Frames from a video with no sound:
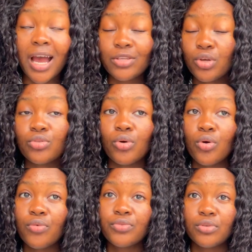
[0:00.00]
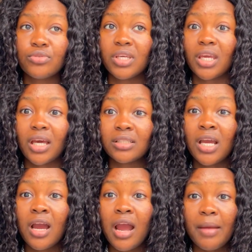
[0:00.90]
I saw it on gov.uk, and
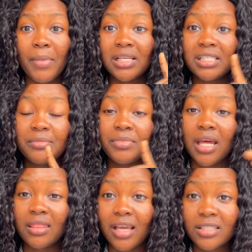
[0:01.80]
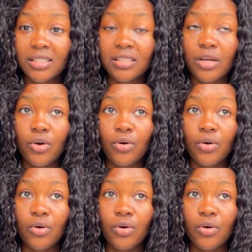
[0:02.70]
I'm actually be attaching